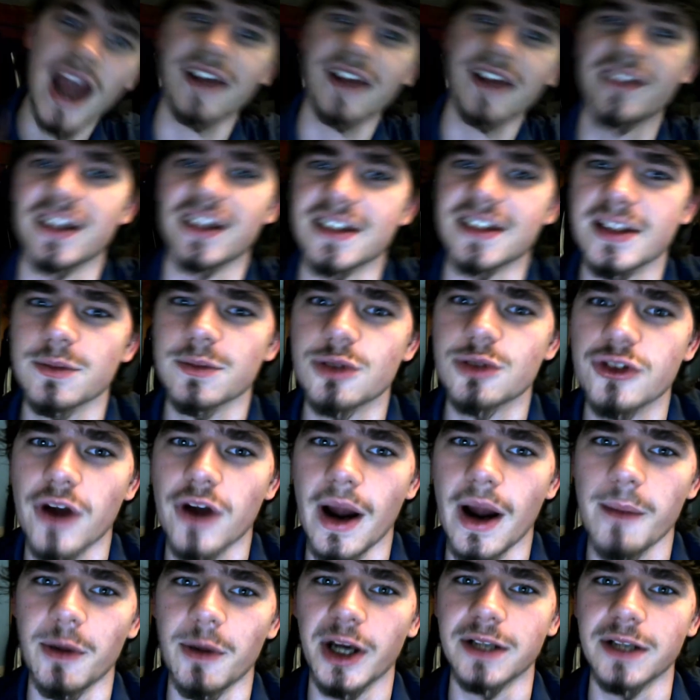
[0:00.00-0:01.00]
subscribe
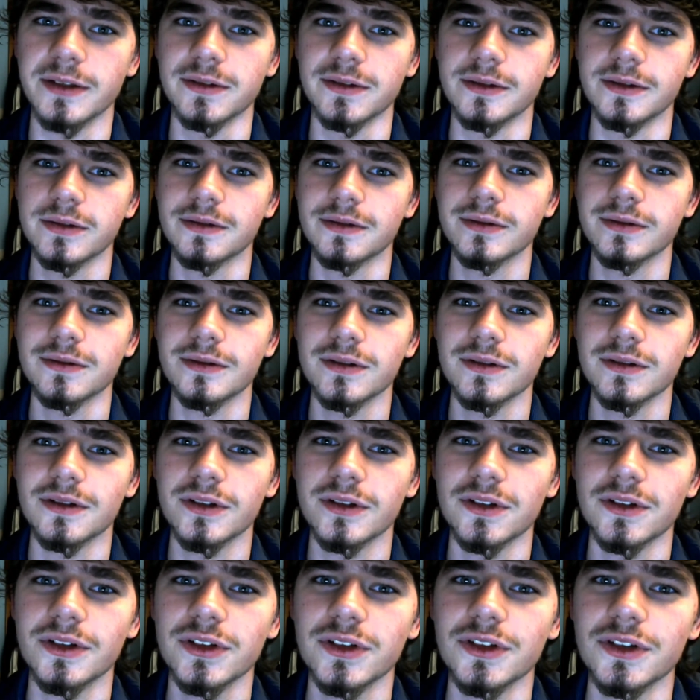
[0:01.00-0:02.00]
button.
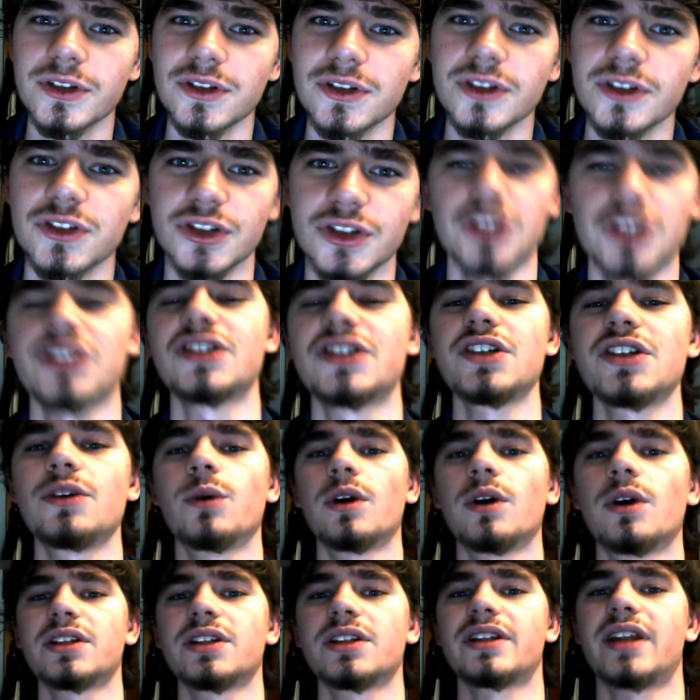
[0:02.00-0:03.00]
So I'll see you
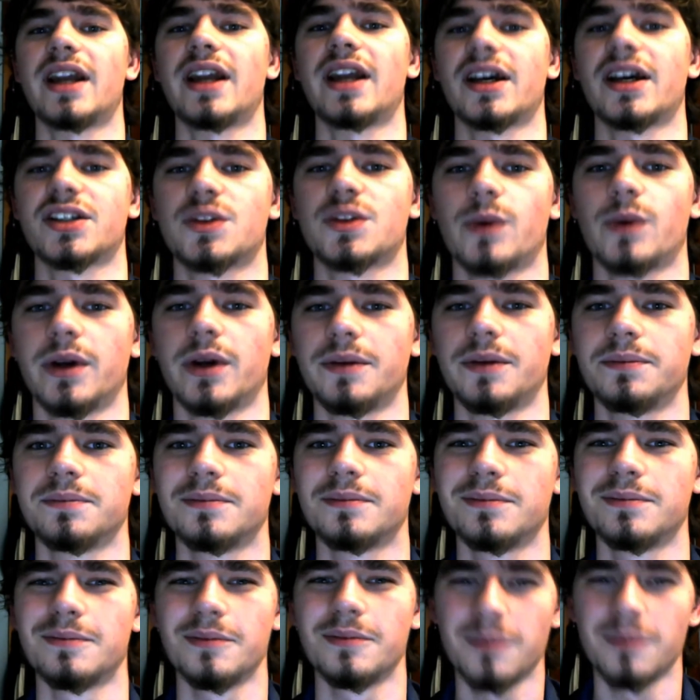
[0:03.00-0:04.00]
all in the next one.
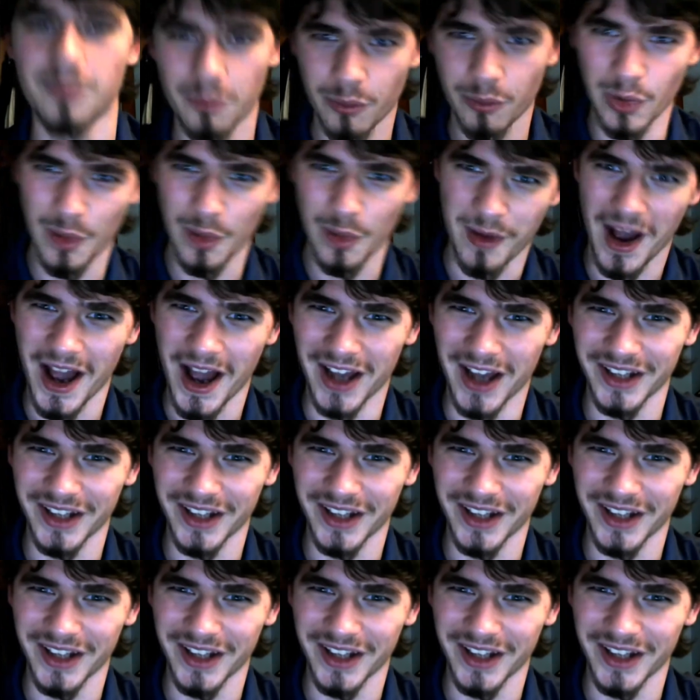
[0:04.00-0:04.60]
Bye-bye.